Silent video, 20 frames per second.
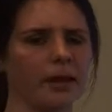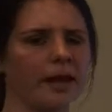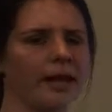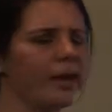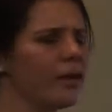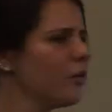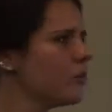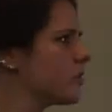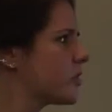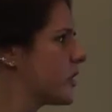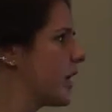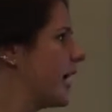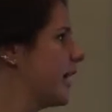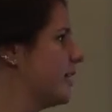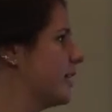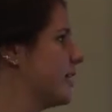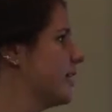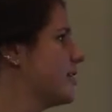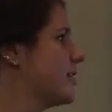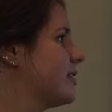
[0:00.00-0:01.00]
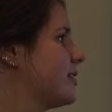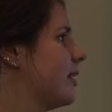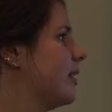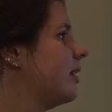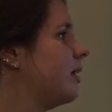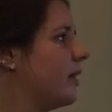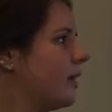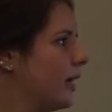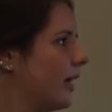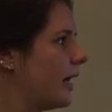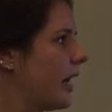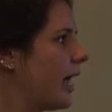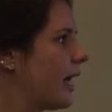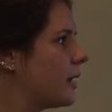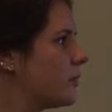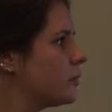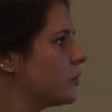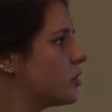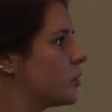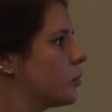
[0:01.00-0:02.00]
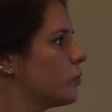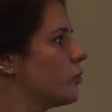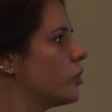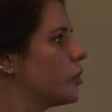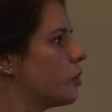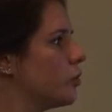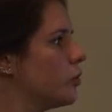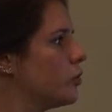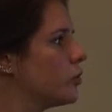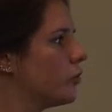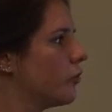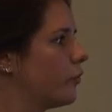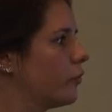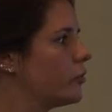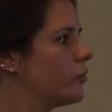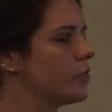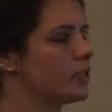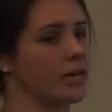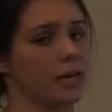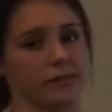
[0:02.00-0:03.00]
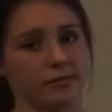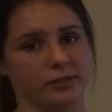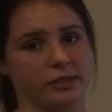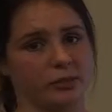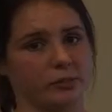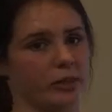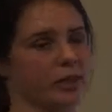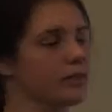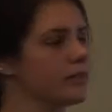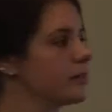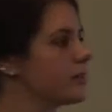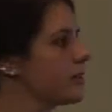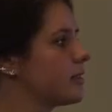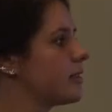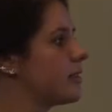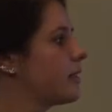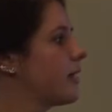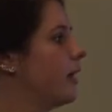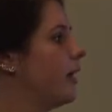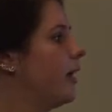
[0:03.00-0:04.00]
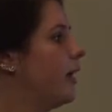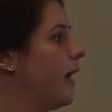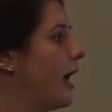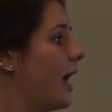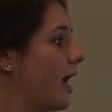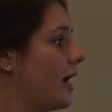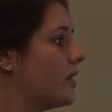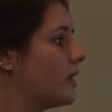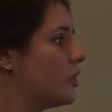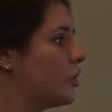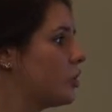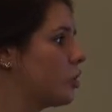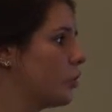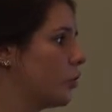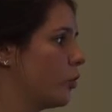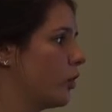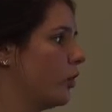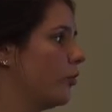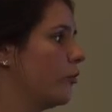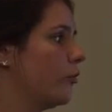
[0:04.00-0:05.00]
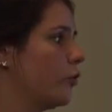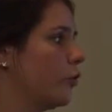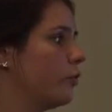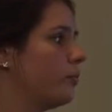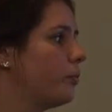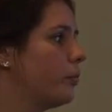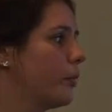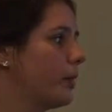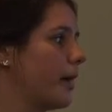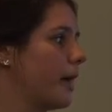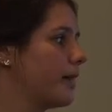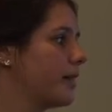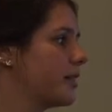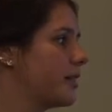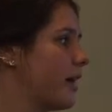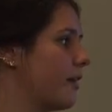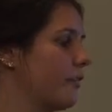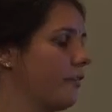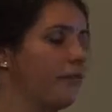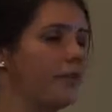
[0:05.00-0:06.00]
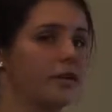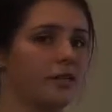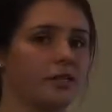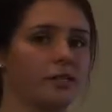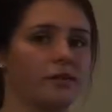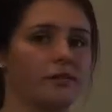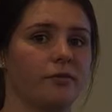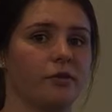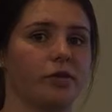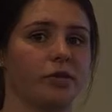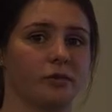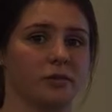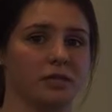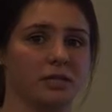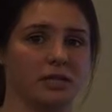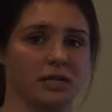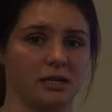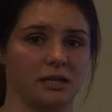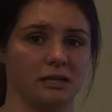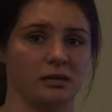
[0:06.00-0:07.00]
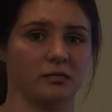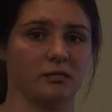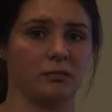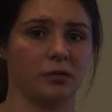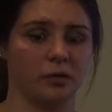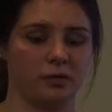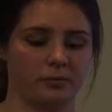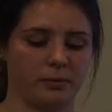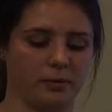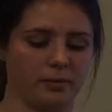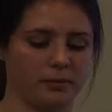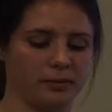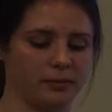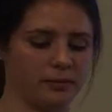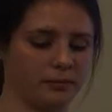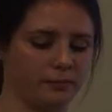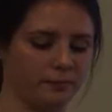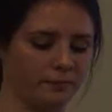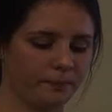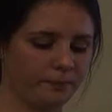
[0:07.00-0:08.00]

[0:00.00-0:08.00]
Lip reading: Alongside this, it aims to reduce food safety risks and ensure food products are fit for their intended purpose.